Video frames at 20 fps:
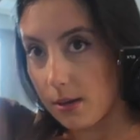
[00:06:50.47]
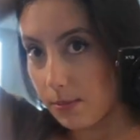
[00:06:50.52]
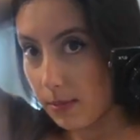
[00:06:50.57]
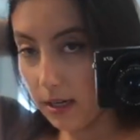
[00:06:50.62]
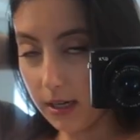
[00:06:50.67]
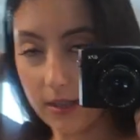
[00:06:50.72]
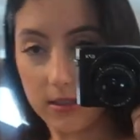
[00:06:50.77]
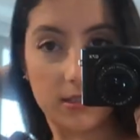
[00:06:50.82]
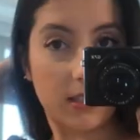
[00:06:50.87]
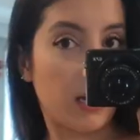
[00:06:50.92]
My
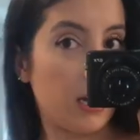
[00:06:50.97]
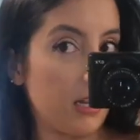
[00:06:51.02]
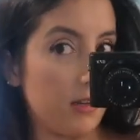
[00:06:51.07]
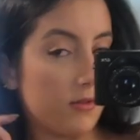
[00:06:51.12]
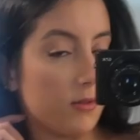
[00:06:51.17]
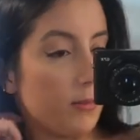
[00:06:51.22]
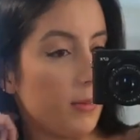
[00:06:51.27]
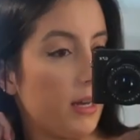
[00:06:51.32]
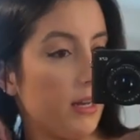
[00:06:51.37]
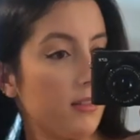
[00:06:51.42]
hair is kind of
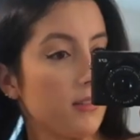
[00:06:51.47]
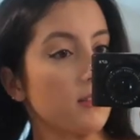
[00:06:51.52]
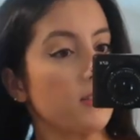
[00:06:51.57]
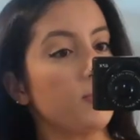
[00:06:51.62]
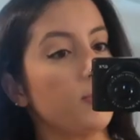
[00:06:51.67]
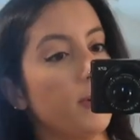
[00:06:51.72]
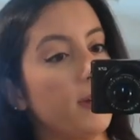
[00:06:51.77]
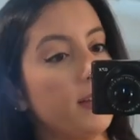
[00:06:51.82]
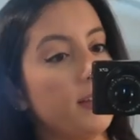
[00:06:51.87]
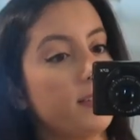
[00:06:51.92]
a mess,
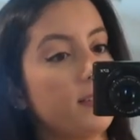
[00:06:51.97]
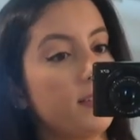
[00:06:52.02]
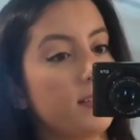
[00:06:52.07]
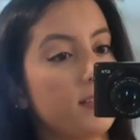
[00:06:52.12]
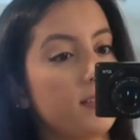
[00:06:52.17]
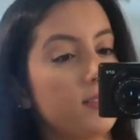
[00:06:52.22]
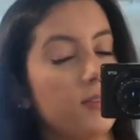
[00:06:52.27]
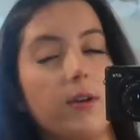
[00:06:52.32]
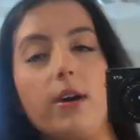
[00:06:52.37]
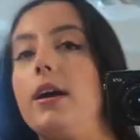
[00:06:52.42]
but
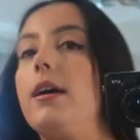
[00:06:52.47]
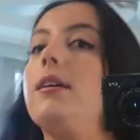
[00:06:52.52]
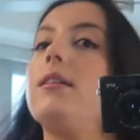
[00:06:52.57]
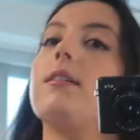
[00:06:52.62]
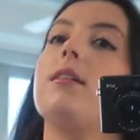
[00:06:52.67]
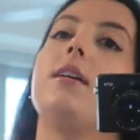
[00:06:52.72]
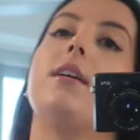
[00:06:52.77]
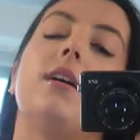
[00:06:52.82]
it's okay.